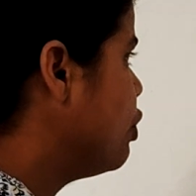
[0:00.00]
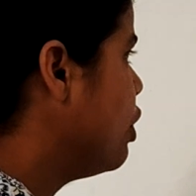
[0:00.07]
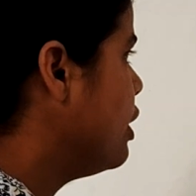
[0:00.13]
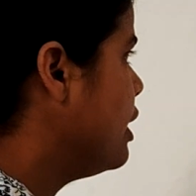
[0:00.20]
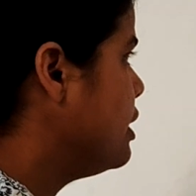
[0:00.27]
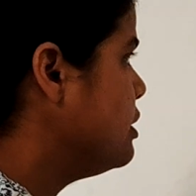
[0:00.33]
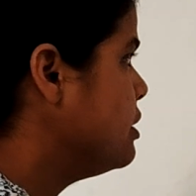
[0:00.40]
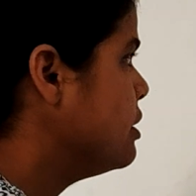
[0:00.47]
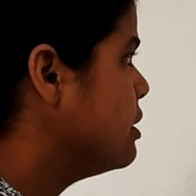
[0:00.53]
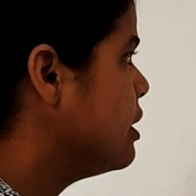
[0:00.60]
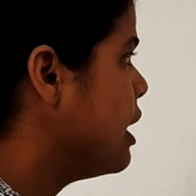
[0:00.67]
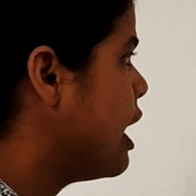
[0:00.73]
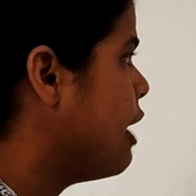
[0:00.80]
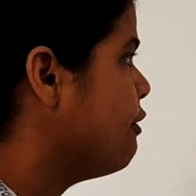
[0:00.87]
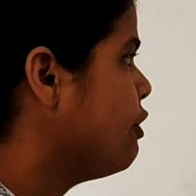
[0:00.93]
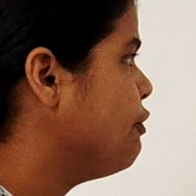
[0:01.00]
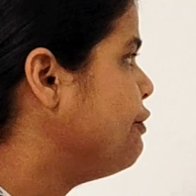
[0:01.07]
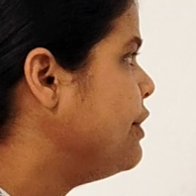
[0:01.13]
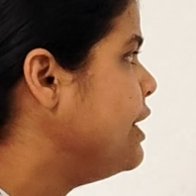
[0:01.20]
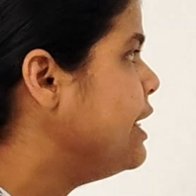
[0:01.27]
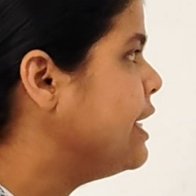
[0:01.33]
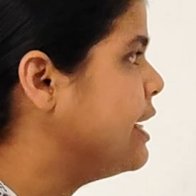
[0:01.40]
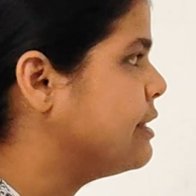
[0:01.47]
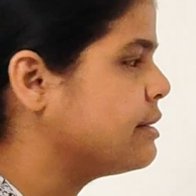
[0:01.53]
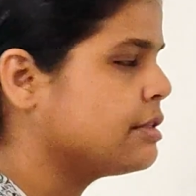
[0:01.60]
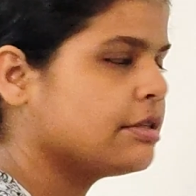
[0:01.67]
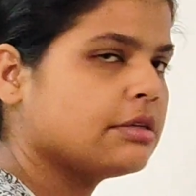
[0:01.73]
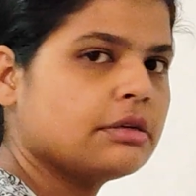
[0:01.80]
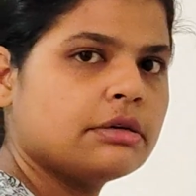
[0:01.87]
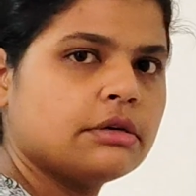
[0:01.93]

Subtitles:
naught is our VDS.